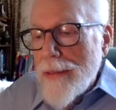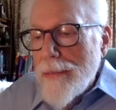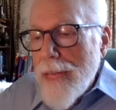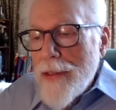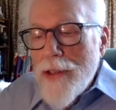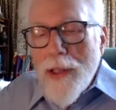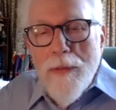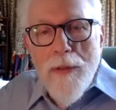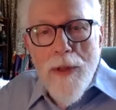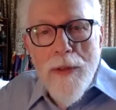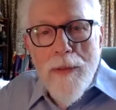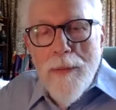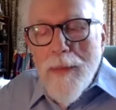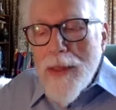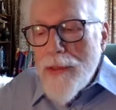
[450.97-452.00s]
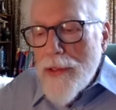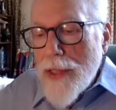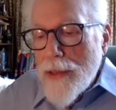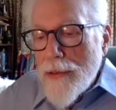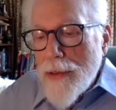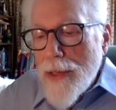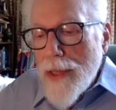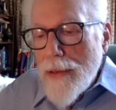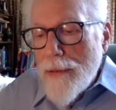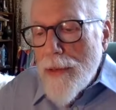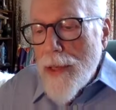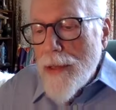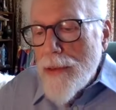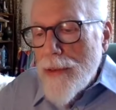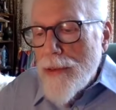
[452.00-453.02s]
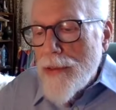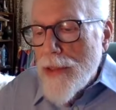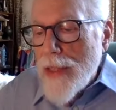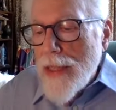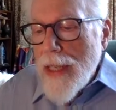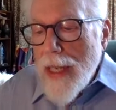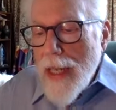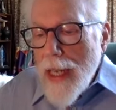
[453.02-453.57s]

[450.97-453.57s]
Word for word: magic root and mystic rose and